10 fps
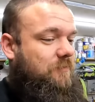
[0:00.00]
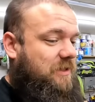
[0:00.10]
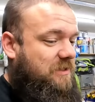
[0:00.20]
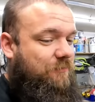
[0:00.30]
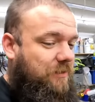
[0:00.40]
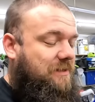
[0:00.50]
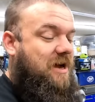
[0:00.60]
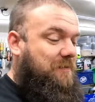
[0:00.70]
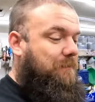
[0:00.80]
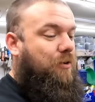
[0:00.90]
except for the
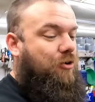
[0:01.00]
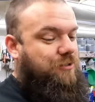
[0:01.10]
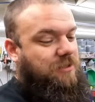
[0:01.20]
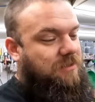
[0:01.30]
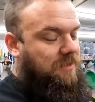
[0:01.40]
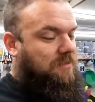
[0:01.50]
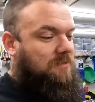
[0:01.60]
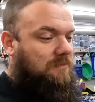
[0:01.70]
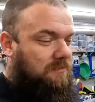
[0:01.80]
time he purchased it.